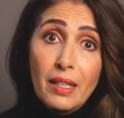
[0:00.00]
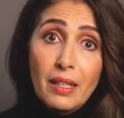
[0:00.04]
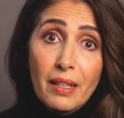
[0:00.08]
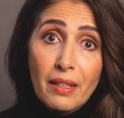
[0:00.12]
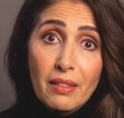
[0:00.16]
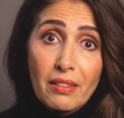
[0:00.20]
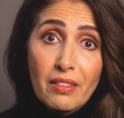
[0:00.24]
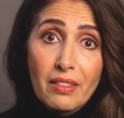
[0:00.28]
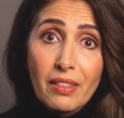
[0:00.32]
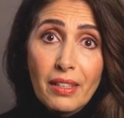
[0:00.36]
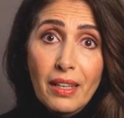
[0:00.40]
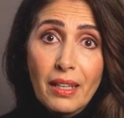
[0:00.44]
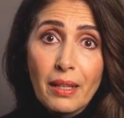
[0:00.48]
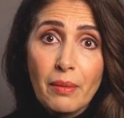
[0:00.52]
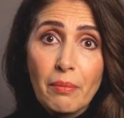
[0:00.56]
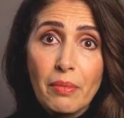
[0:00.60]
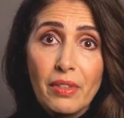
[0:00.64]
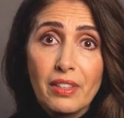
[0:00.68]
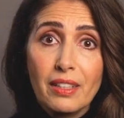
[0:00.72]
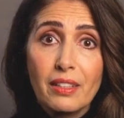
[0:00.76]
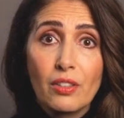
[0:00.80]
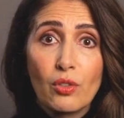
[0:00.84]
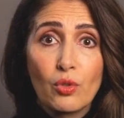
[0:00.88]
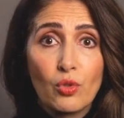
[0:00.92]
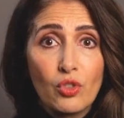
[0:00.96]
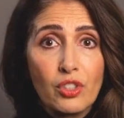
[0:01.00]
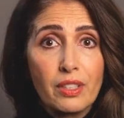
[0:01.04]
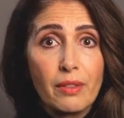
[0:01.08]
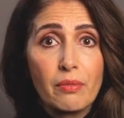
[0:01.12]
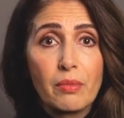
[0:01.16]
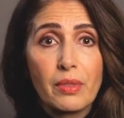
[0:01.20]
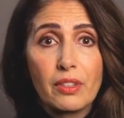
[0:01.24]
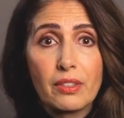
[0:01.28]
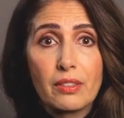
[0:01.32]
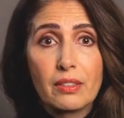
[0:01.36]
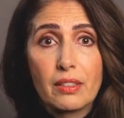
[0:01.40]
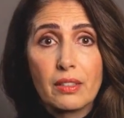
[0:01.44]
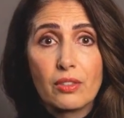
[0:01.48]
CMD
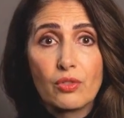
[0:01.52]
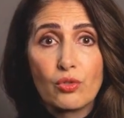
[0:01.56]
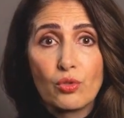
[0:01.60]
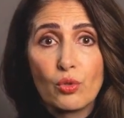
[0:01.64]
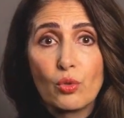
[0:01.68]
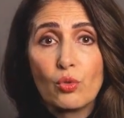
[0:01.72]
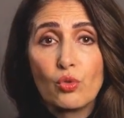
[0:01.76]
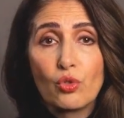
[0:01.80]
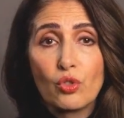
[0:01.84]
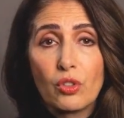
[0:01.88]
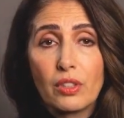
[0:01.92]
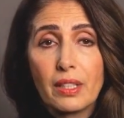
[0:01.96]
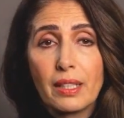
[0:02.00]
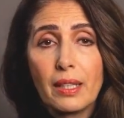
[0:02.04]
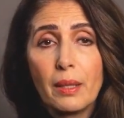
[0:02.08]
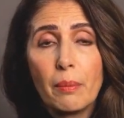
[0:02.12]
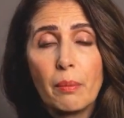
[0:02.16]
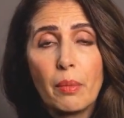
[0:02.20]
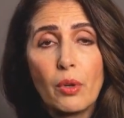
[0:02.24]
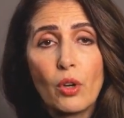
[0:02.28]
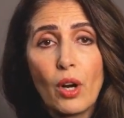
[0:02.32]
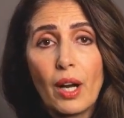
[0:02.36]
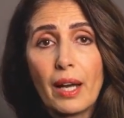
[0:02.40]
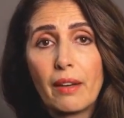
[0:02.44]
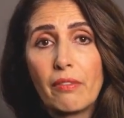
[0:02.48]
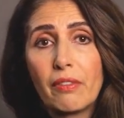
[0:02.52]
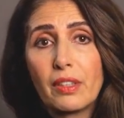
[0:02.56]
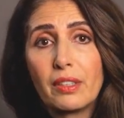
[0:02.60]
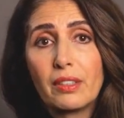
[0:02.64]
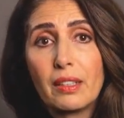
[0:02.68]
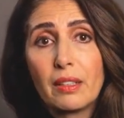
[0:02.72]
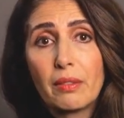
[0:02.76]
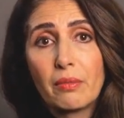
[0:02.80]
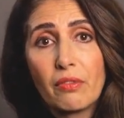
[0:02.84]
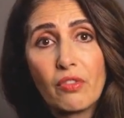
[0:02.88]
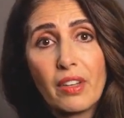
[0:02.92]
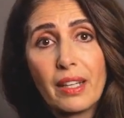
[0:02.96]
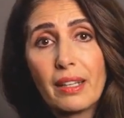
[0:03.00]
treatment is usually a private
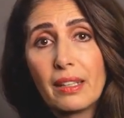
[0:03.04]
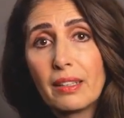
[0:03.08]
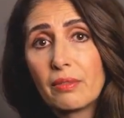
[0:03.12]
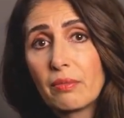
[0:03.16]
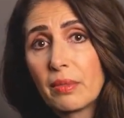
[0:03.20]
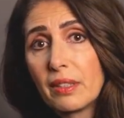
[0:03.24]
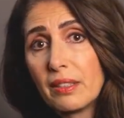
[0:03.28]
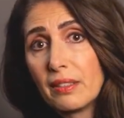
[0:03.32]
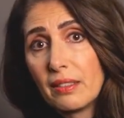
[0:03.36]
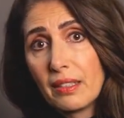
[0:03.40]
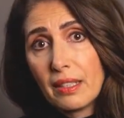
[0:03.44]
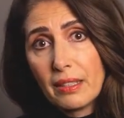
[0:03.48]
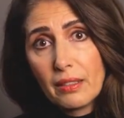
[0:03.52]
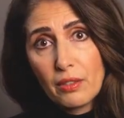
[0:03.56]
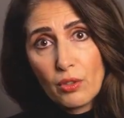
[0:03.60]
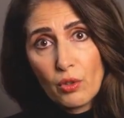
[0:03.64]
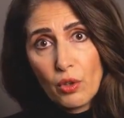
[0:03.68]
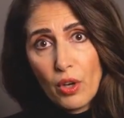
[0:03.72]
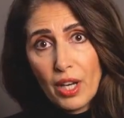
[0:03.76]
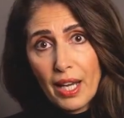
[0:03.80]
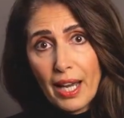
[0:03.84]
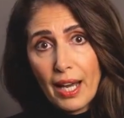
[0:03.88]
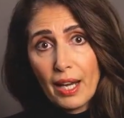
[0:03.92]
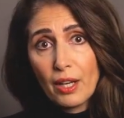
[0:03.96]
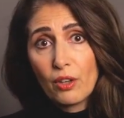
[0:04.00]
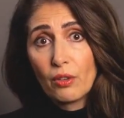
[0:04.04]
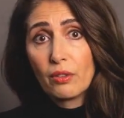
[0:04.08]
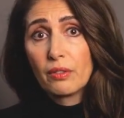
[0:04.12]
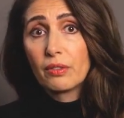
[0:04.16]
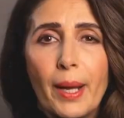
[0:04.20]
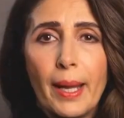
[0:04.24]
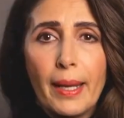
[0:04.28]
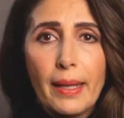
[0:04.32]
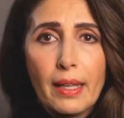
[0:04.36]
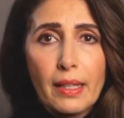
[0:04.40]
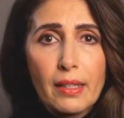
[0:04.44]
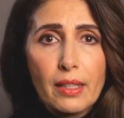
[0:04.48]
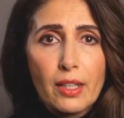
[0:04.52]
investment in your health.
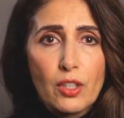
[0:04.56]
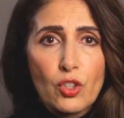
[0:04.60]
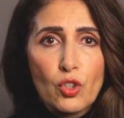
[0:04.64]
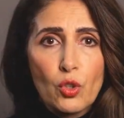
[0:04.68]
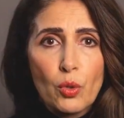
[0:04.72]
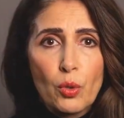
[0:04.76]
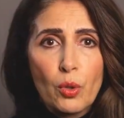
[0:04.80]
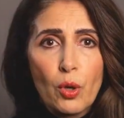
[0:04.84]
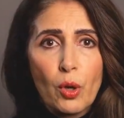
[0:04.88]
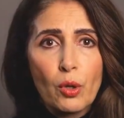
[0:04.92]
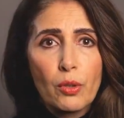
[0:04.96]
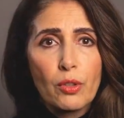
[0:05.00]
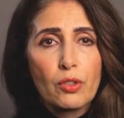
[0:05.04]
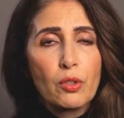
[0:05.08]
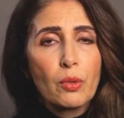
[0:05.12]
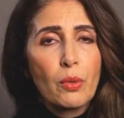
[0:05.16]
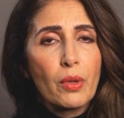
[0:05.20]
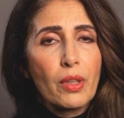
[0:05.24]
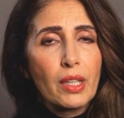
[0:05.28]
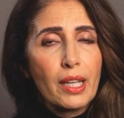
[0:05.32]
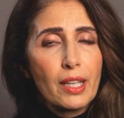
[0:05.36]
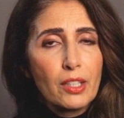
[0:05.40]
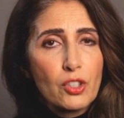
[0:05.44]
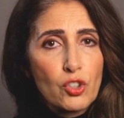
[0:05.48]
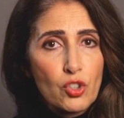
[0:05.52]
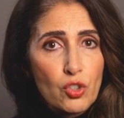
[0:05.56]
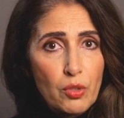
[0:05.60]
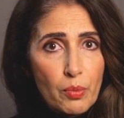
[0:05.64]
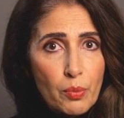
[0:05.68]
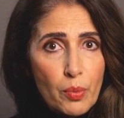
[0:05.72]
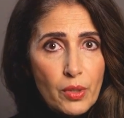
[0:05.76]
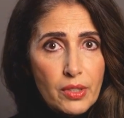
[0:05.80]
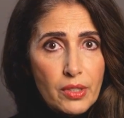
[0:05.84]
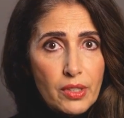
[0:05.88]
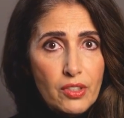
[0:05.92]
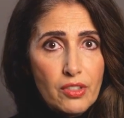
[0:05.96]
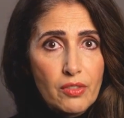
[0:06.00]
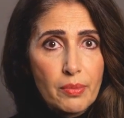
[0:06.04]
An initial consultation
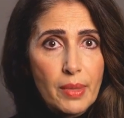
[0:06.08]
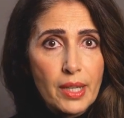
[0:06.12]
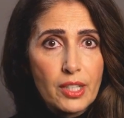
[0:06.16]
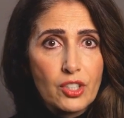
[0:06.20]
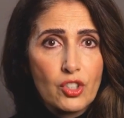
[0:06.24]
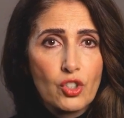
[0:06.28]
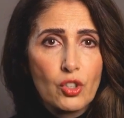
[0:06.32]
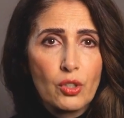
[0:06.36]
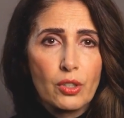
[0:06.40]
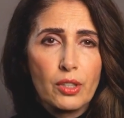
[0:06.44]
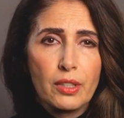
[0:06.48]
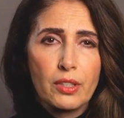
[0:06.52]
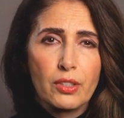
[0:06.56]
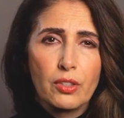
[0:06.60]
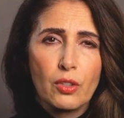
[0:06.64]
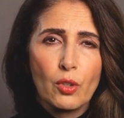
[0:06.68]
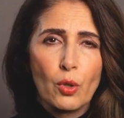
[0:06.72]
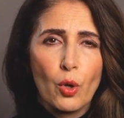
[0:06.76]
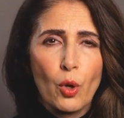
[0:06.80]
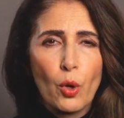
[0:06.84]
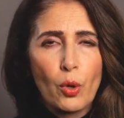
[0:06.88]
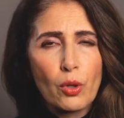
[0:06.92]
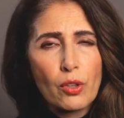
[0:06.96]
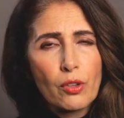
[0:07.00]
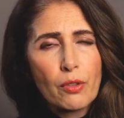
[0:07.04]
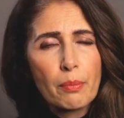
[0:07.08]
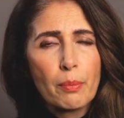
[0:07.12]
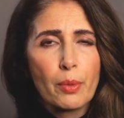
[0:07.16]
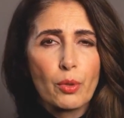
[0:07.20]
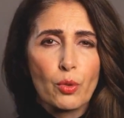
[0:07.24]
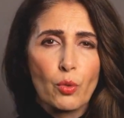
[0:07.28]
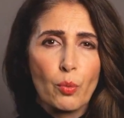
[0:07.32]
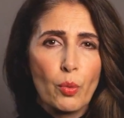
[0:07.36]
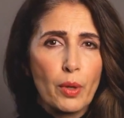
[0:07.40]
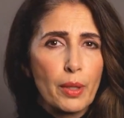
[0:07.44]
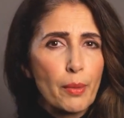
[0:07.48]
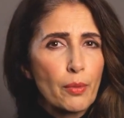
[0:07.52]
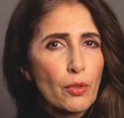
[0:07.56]
with a specialist costs
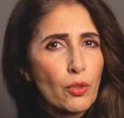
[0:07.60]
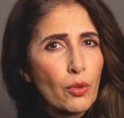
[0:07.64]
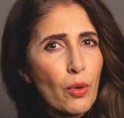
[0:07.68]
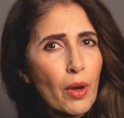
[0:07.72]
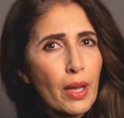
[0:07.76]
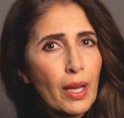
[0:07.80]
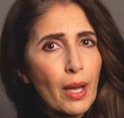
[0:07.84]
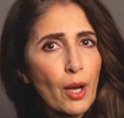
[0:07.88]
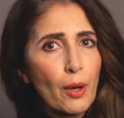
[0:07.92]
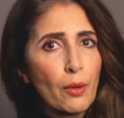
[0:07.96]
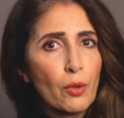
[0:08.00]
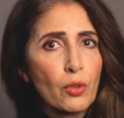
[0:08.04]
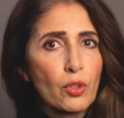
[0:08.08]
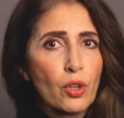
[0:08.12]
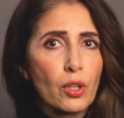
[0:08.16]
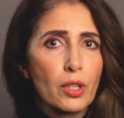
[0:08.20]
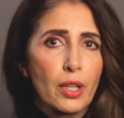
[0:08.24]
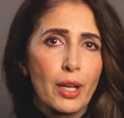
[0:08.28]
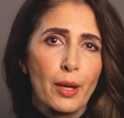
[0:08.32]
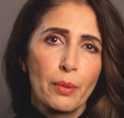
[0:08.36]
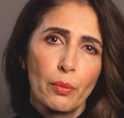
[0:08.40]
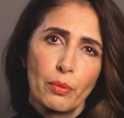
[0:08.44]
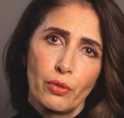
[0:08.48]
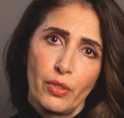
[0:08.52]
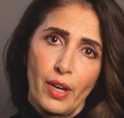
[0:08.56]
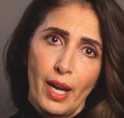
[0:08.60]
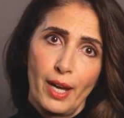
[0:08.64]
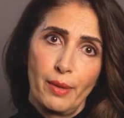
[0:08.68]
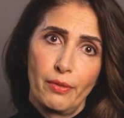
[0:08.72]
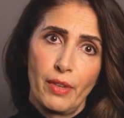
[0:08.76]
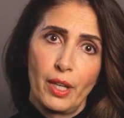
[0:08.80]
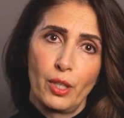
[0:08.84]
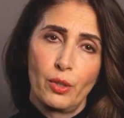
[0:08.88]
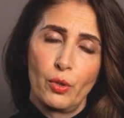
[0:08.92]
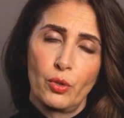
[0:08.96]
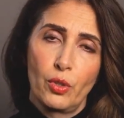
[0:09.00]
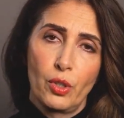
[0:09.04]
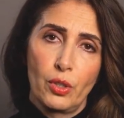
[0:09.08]
between 300 and
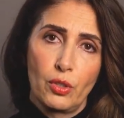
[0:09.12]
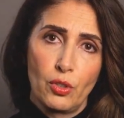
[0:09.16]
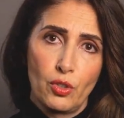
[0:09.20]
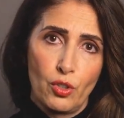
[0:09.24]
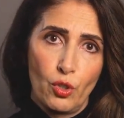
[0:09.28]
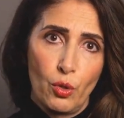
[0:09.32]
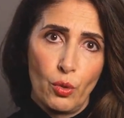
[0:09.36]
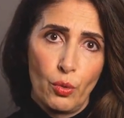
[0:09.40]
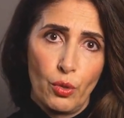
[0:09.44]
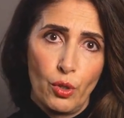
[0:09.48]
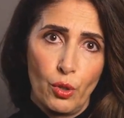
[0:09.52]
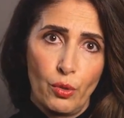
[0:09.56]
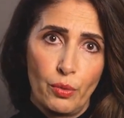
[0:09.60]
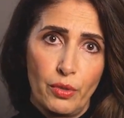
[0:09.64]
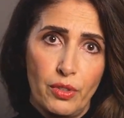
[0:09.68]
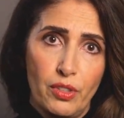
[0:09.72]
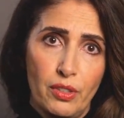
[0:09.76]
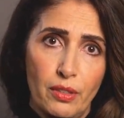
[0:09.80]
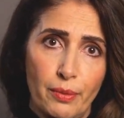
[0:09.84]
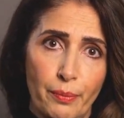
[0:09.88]
500 euros.